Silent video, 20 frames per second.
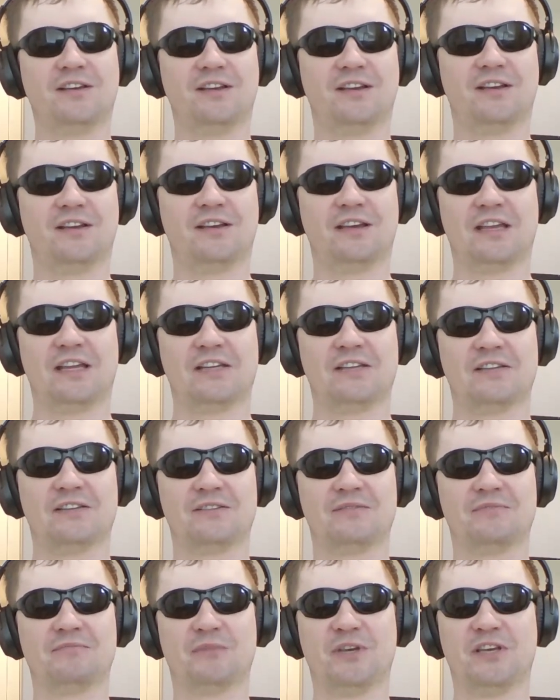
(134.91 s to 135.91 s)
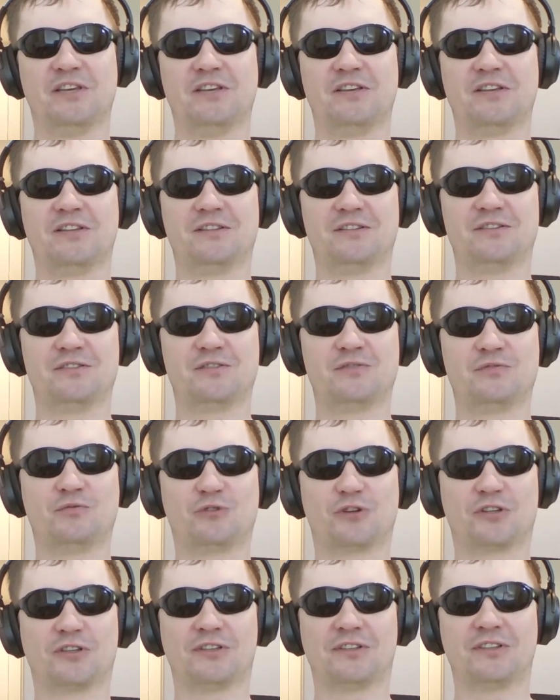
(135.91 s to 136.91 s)
and making this
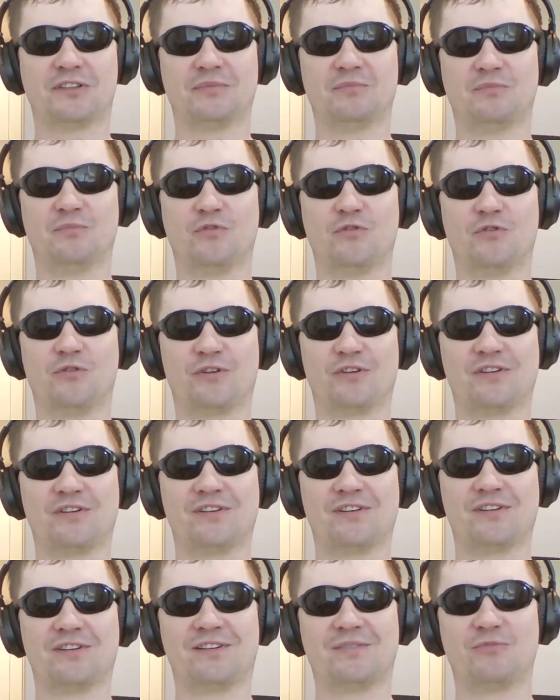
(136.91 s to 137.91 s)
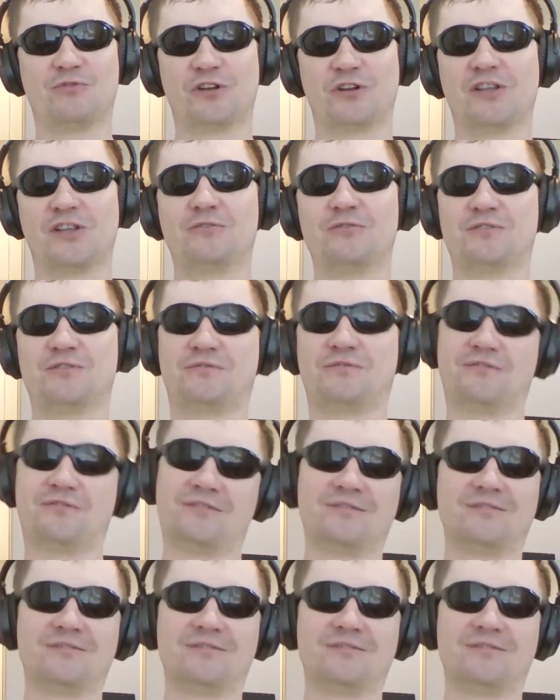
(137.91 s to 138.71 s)
world more inclusive.